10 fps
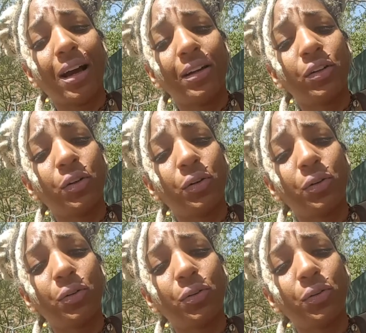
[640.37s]

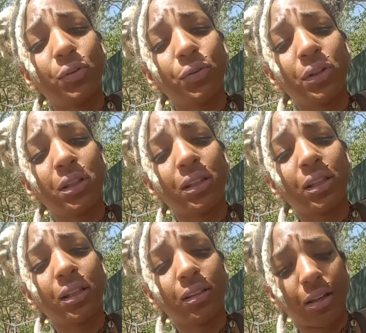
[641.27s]
don't really
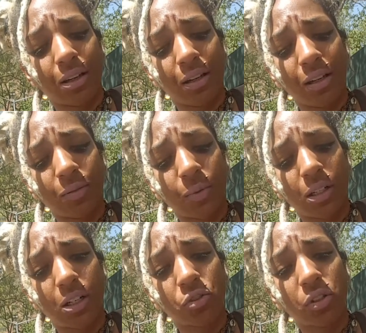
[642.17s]
think that Nicki
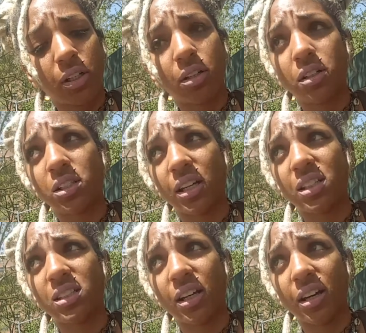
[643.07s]
Minaj really
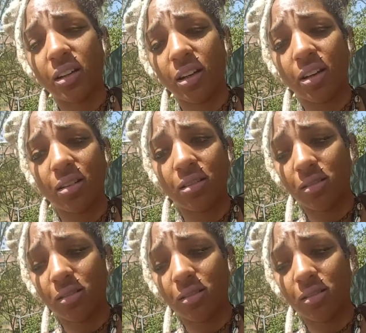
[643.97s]
understands that yet.